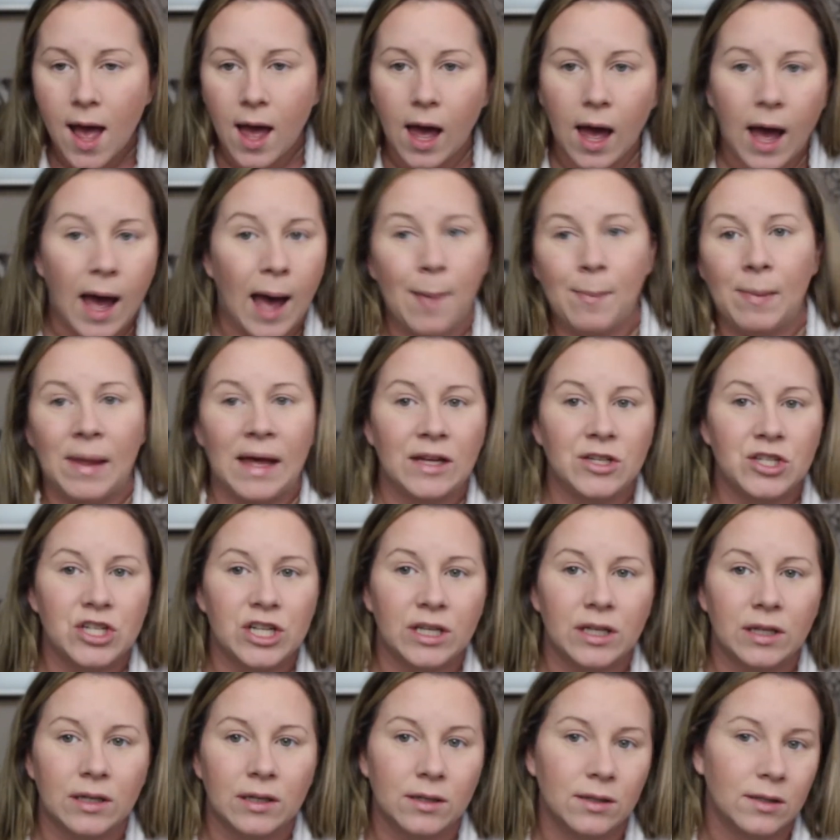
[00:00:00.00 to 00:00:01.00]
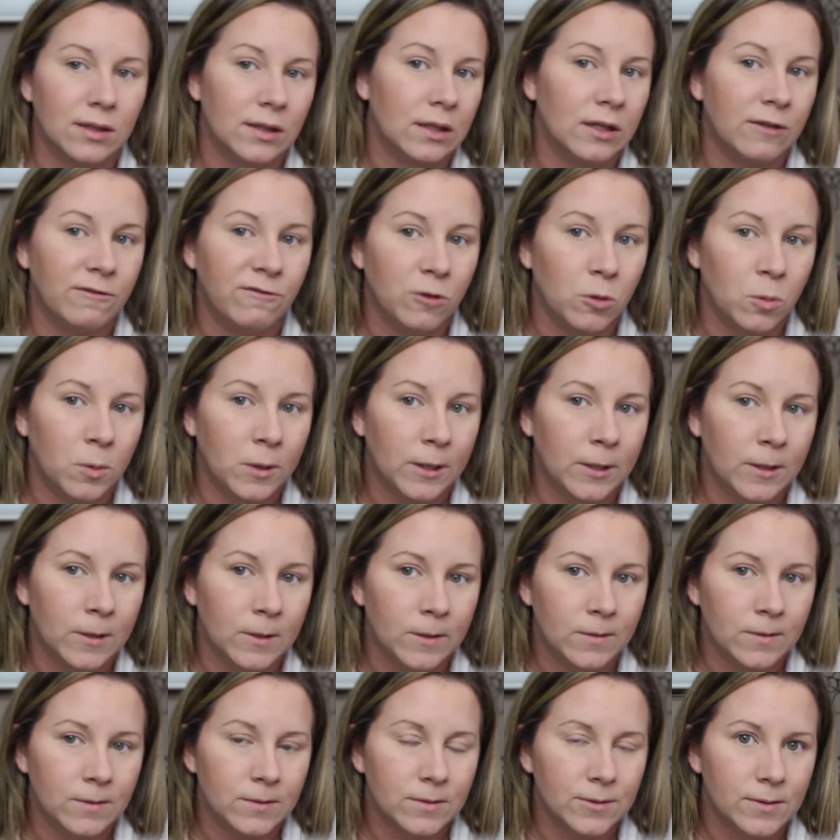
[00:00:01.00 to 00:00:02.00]
eye magic, if you
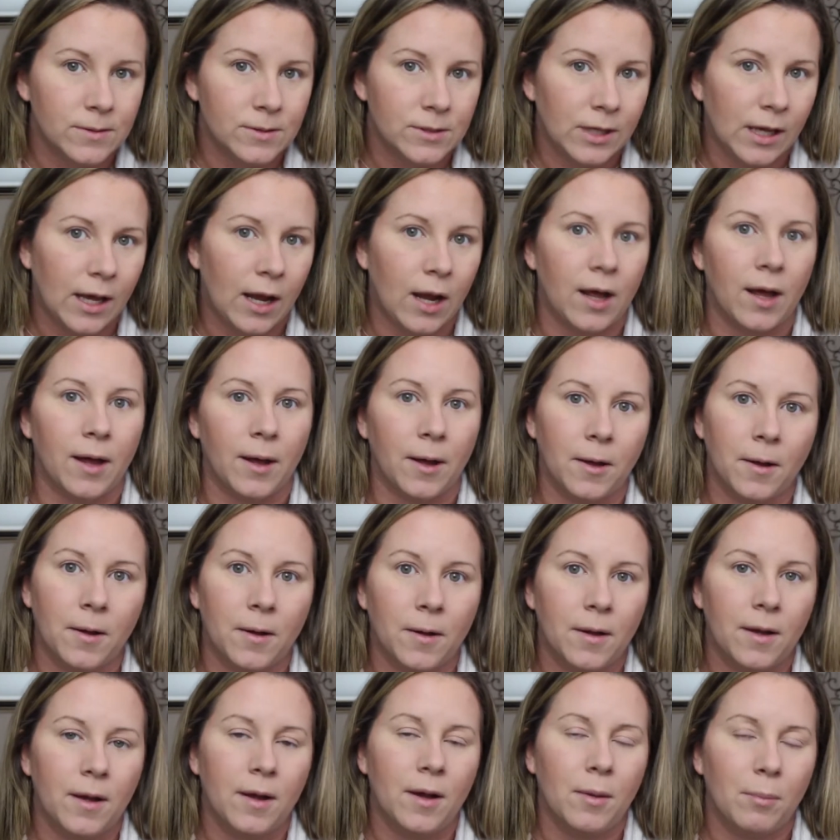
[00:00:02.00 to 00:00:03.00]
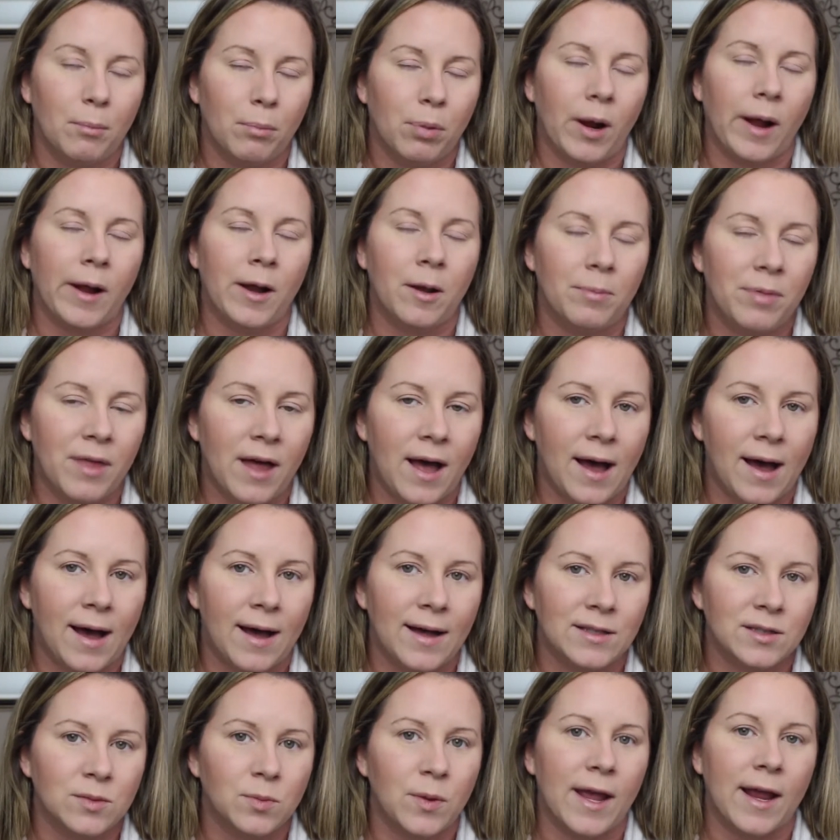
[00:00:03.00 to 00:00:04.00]
will. Kind of brighten up the
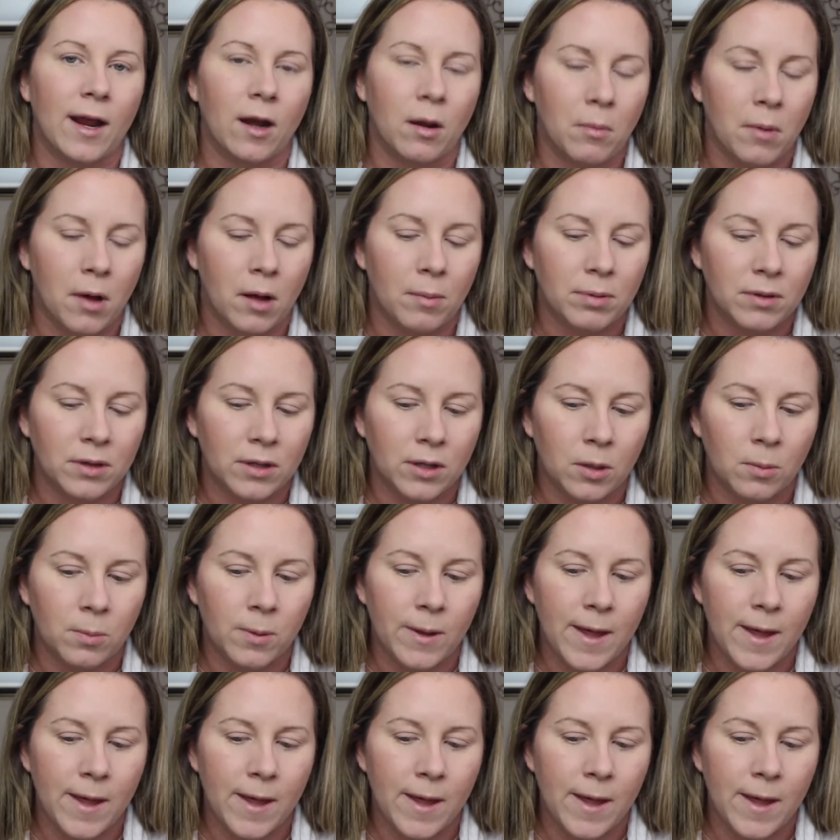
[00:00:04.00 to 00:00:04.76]
eyes, waking them up a little